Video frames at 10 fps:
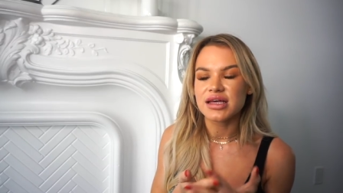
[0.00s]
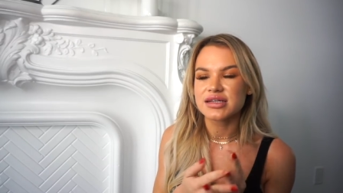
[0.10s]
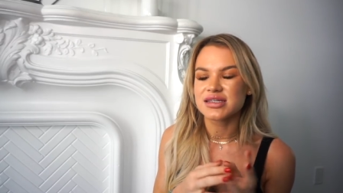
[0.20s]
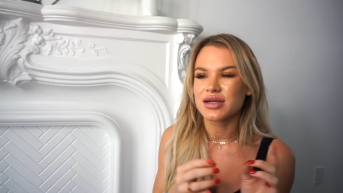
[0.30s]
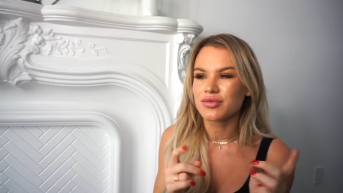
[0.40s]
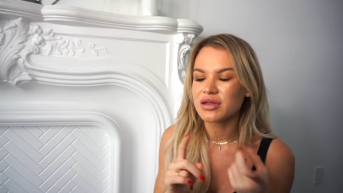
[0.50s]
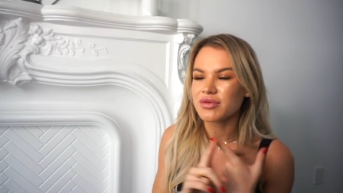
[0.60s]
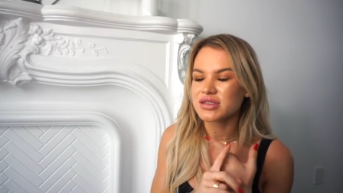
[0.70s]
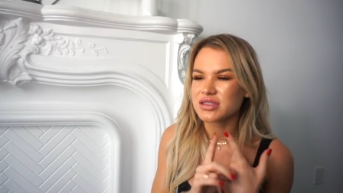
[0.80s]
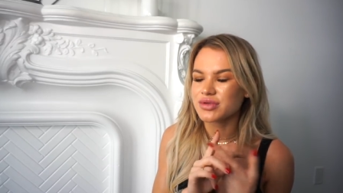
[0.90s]
Like I said, I really
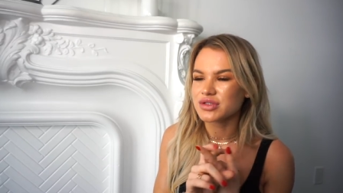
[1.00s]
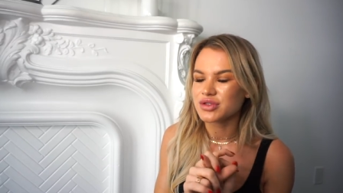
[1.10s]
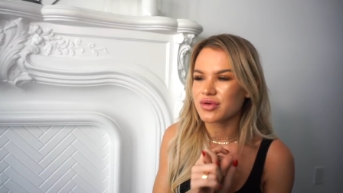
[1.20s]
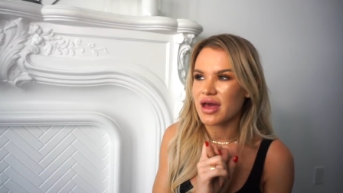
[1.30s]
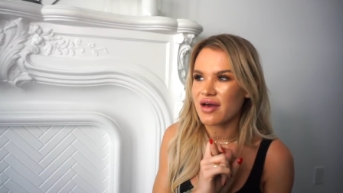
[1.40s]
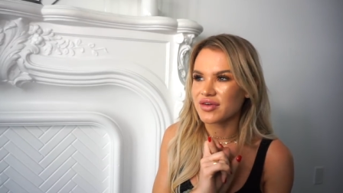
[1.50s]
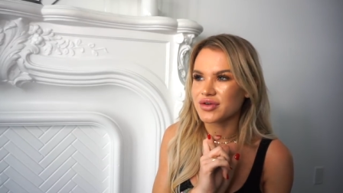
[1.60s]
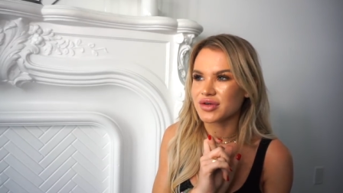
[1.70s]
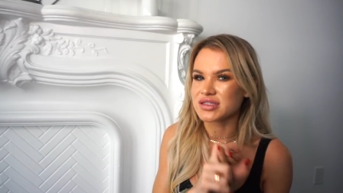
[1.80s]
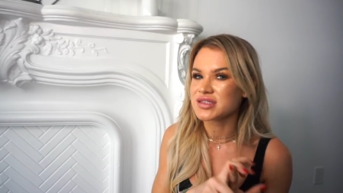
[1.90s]
want to still do one at
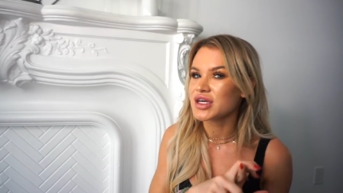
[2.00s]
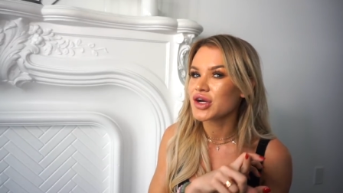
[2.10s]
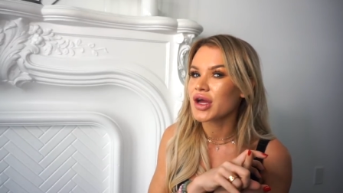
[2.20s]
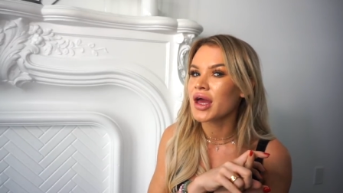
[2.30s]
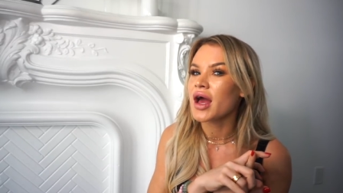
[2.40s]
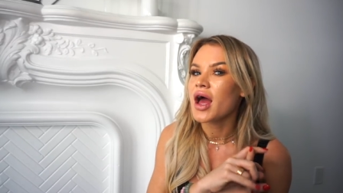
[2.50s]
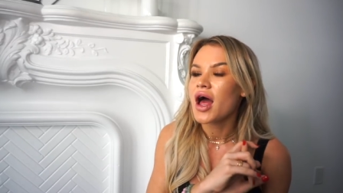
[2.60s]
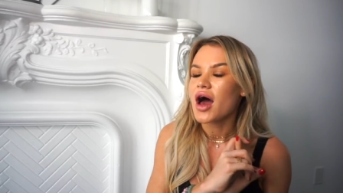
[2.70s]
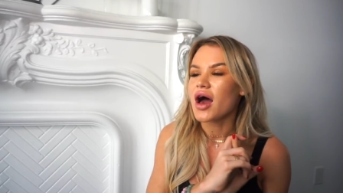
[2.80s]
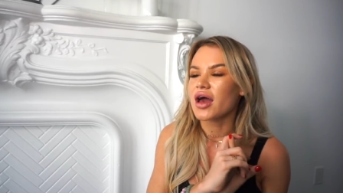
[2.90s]
Victoria's Secret.
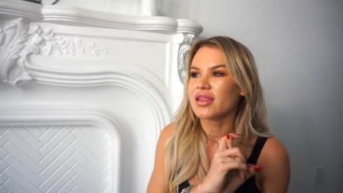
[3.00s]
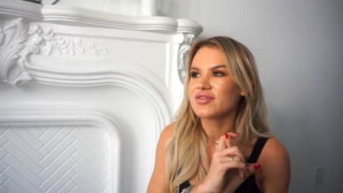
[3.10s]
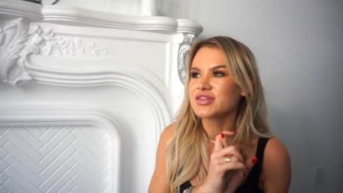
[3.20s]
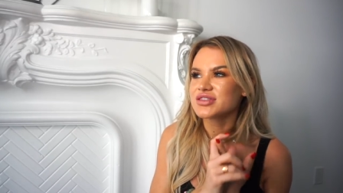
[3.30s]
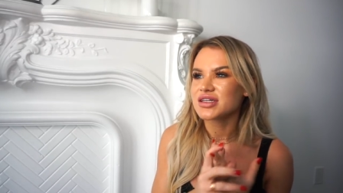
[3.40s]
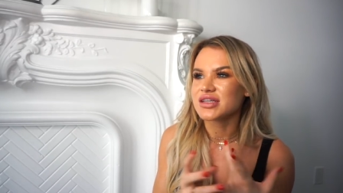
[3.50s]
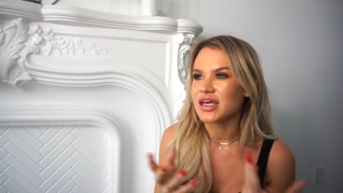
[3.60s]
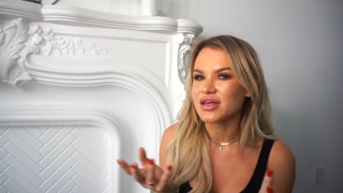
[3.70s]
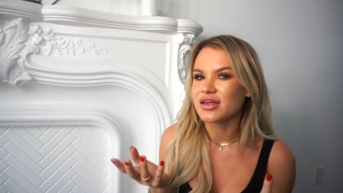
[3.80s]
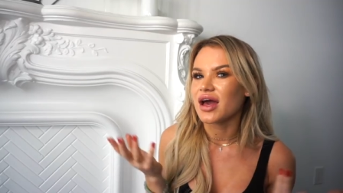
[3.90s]
I'd love to just, like,
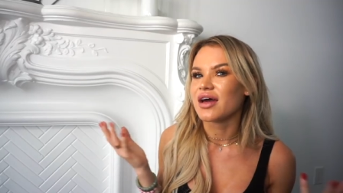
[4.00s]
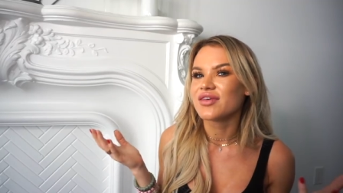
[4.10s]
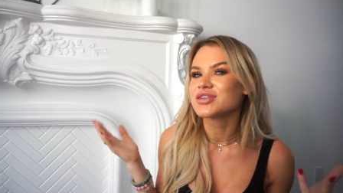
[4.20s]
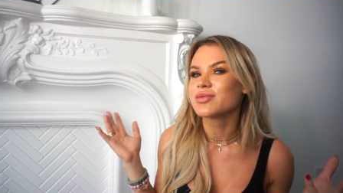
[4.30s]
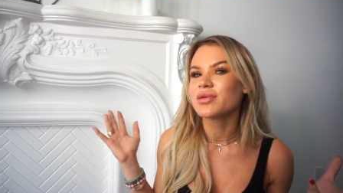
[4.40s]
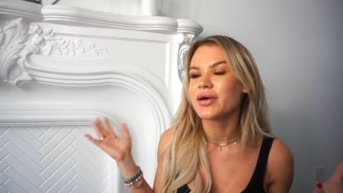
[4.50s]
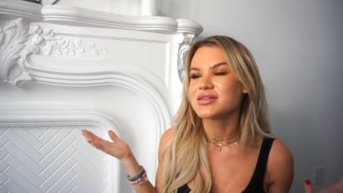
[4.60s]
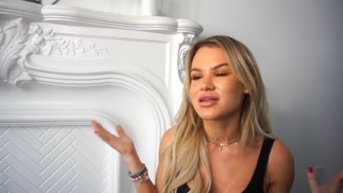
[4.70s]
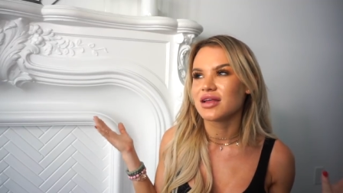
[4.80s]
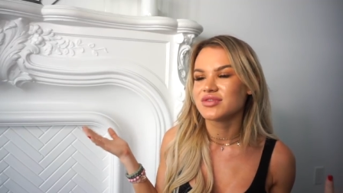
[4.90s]
take, yeah, i like so many
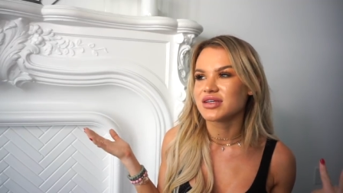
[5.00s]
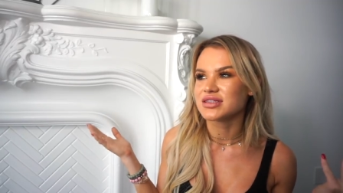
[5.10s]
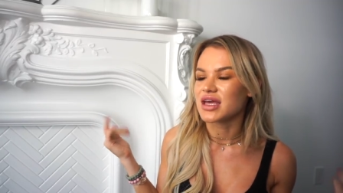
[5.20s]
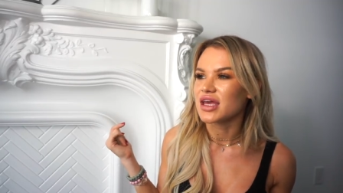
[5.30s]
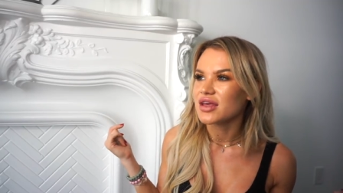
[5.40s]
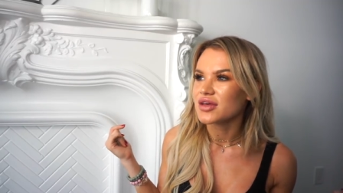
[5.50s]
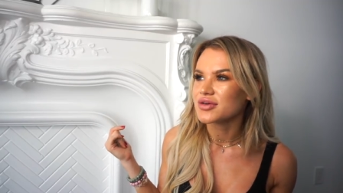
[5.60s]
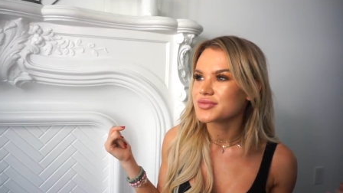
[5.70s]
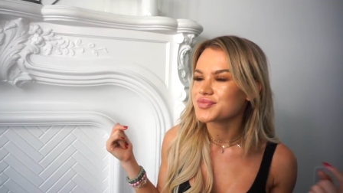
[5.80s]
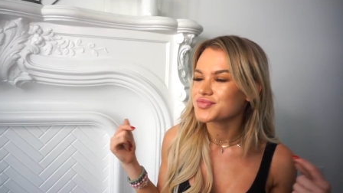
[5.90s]
places I'd love to, like, take
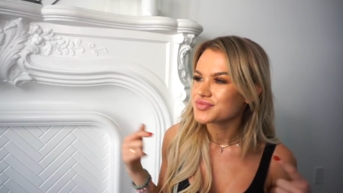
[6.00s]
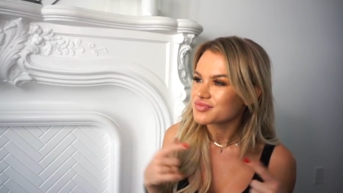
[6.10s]
you.